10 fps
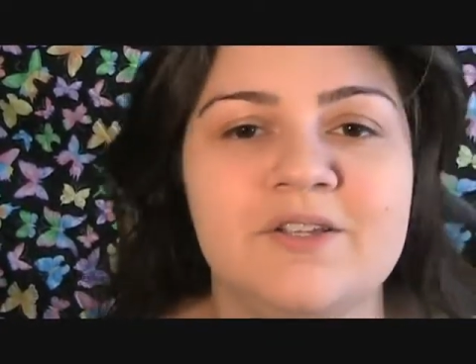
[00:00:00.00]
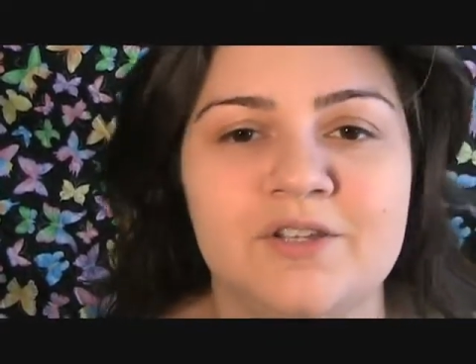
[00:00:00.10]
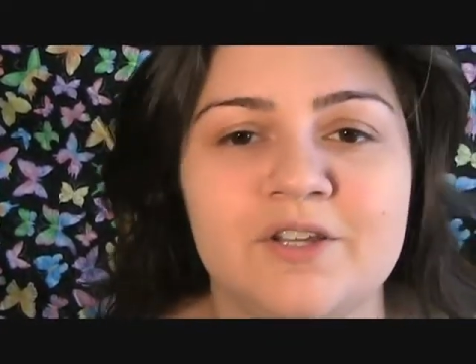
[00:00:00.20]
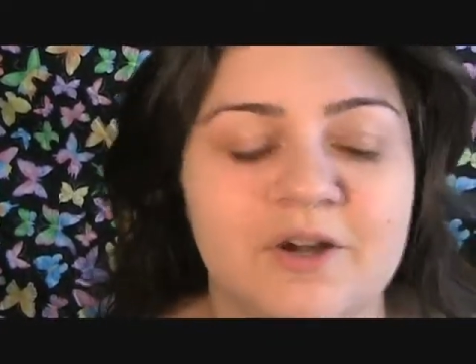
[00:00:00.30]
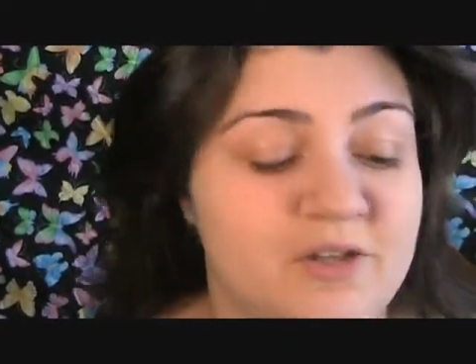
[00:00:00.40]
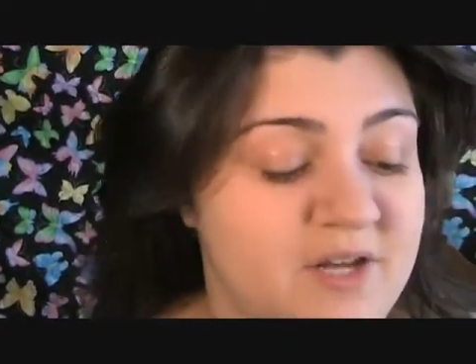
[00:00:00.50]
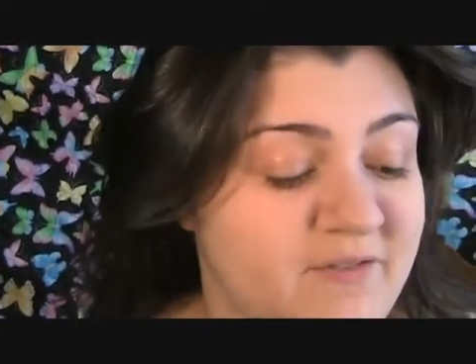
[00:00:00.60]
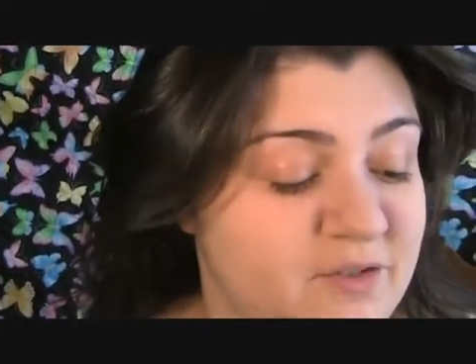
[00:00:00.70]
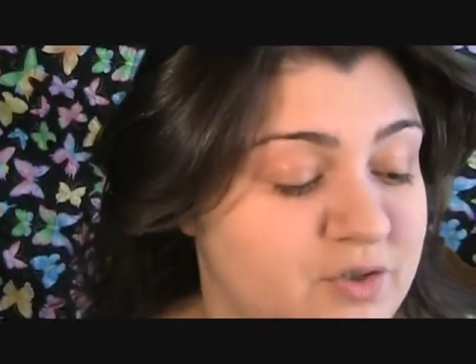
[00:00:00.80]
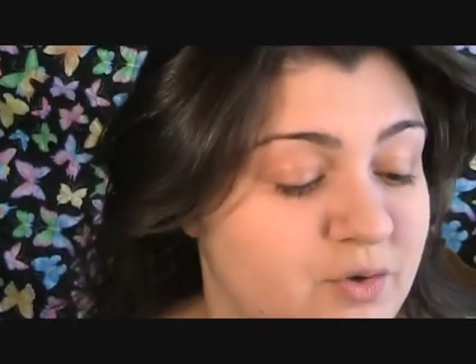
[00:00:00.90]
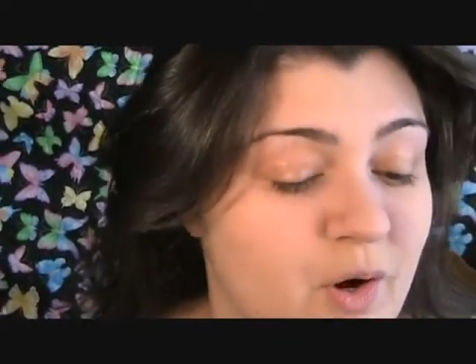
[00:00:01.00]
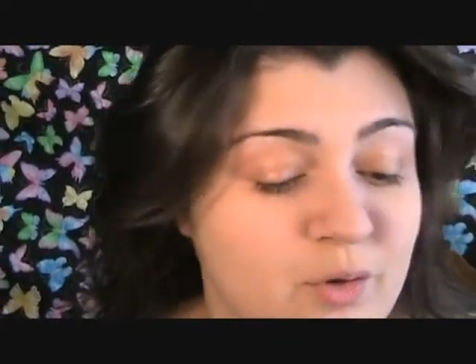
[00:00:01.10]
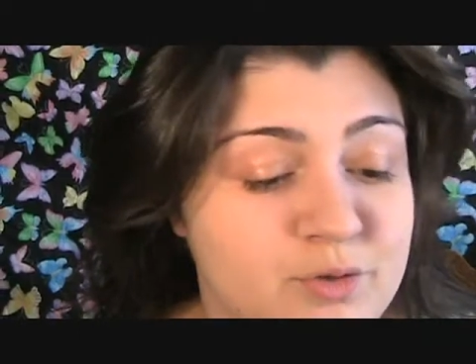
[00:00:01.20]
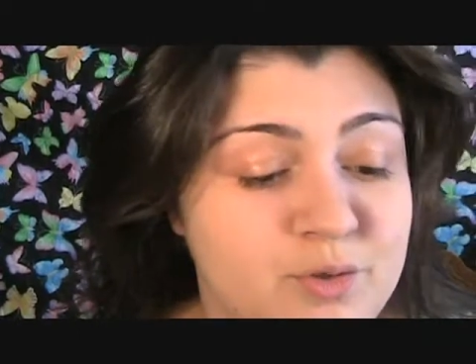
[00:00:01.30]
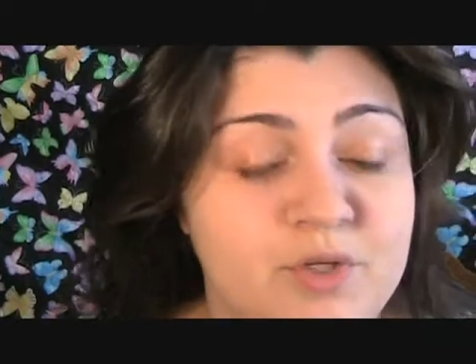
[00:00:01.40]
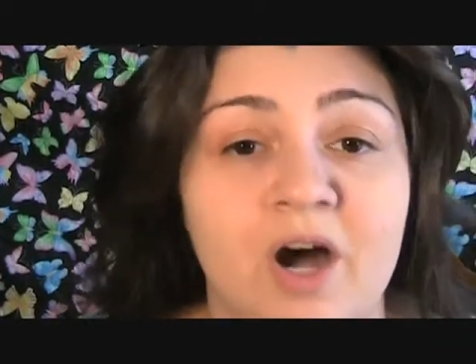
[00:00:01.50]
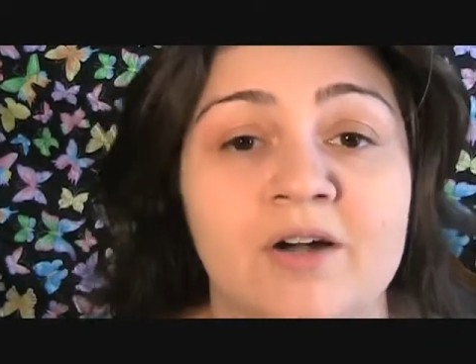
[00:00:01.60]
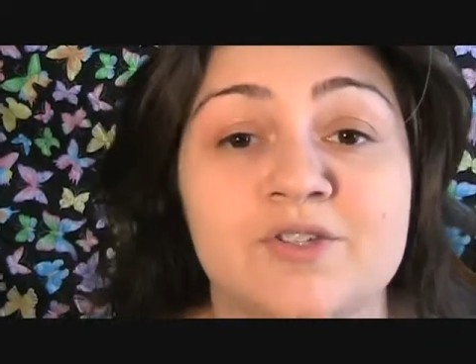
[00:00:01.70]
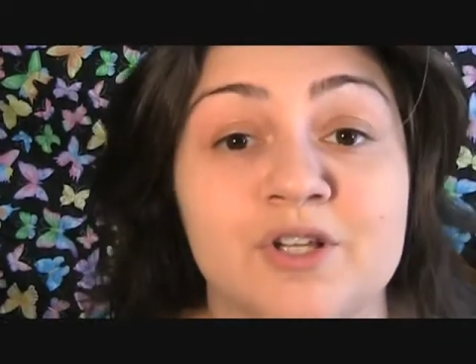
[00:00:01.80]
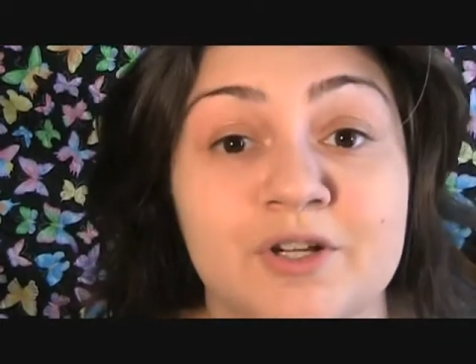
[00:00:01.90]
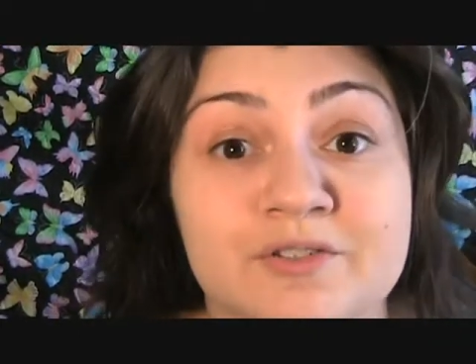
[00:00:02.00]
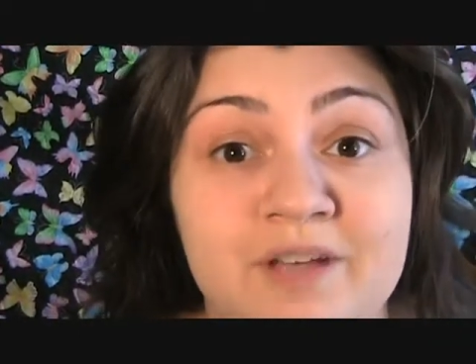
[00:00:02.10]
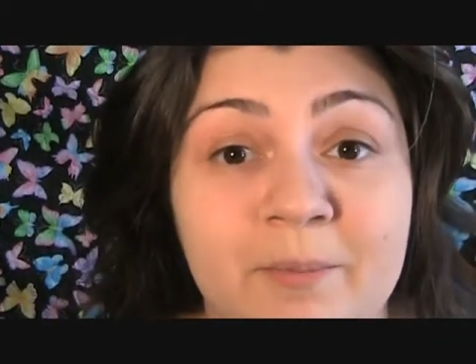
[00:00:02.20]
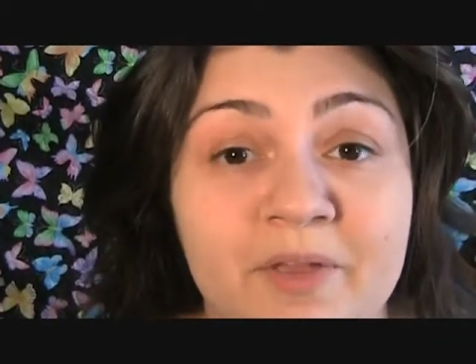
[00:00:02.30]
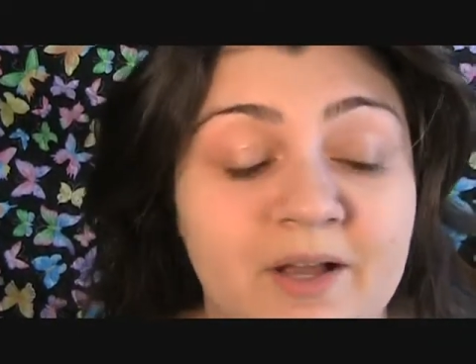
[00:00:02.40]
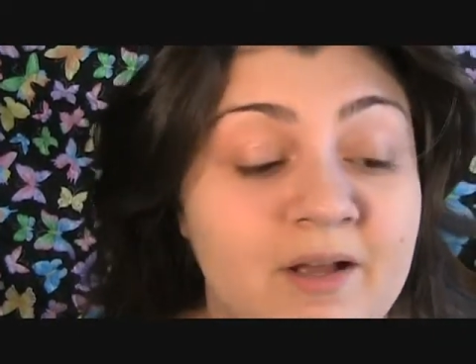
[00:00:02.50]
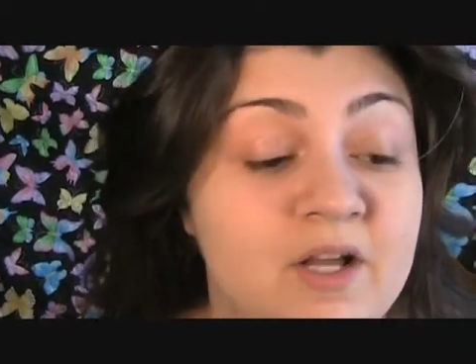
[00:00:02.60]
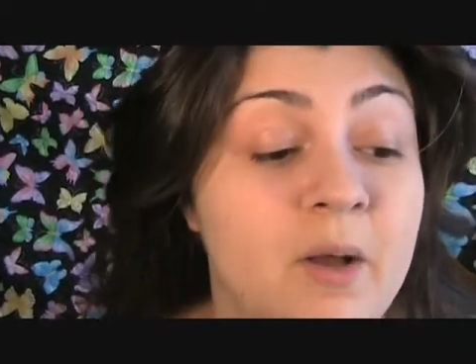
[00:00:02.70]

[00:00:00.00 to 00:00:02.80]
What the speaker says: you know, you're never too old, too young to learn something.